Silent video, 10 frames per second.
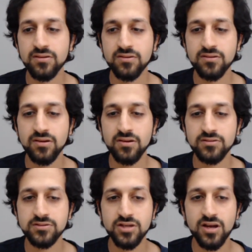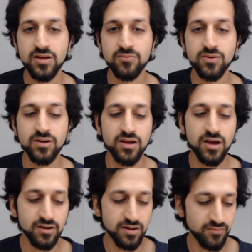this chat,
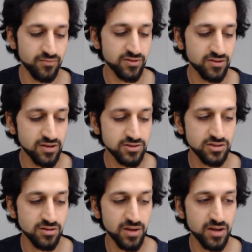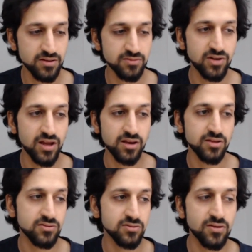we had a conversation about it
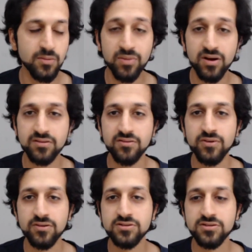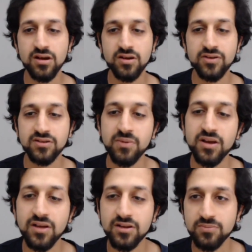relating to a bus. If you could just kind of
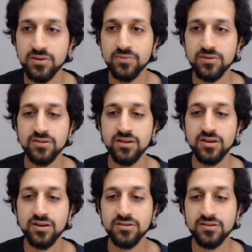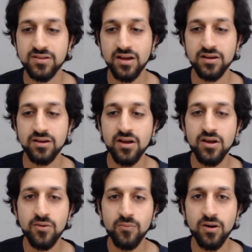explain that to people so they can understand
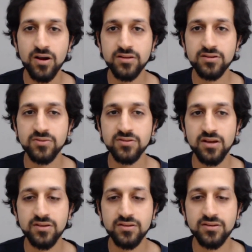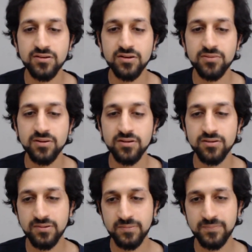why this was necessary, please.